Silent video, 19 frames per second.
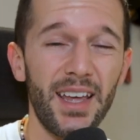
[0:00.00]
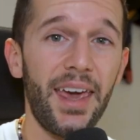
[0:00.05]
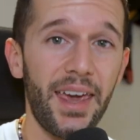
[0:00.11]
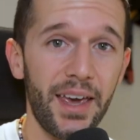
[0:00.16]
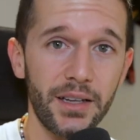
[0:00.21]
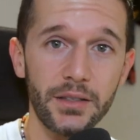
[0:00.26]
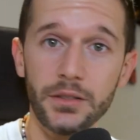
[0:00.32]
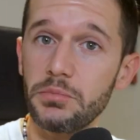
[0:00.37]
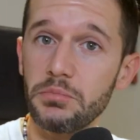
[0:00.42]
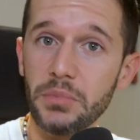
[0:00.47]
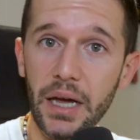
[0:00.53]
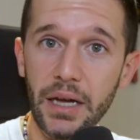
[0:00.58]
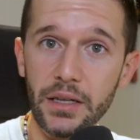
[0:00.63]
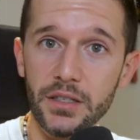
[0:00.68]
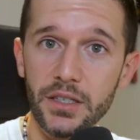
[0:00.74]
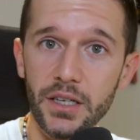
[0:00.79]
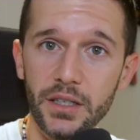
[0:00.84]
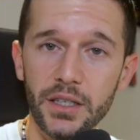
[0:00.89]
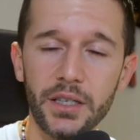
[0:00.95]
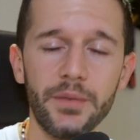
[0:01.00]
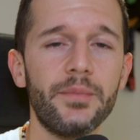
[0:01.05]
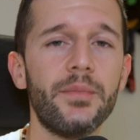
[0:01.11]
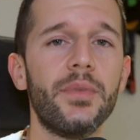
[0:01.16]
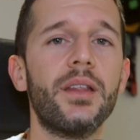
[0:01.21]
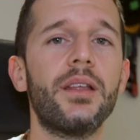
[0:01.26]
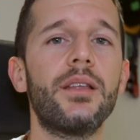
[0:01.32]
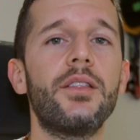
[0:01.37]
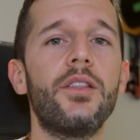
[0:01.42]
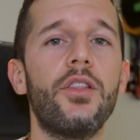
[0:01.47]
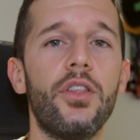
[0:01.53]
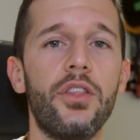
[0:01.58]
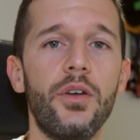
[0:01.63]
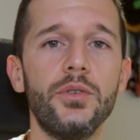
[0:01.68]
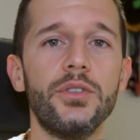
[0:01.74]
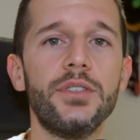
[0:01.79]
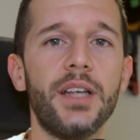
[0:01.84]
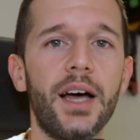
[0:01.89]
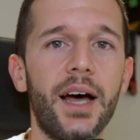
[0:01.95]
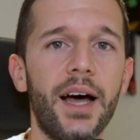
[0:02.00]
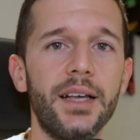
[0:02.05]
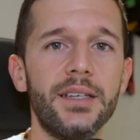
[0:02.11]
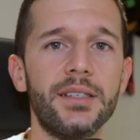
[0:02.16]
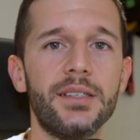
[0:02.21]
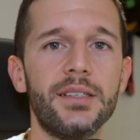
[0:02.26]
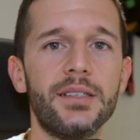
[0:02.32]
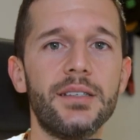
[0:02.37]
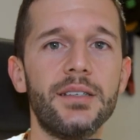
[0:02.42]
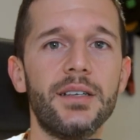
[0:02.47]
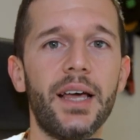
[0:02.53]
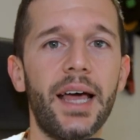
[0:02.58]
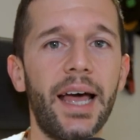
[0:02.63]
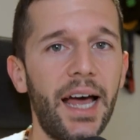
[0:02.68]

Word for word: And ideally, those tasks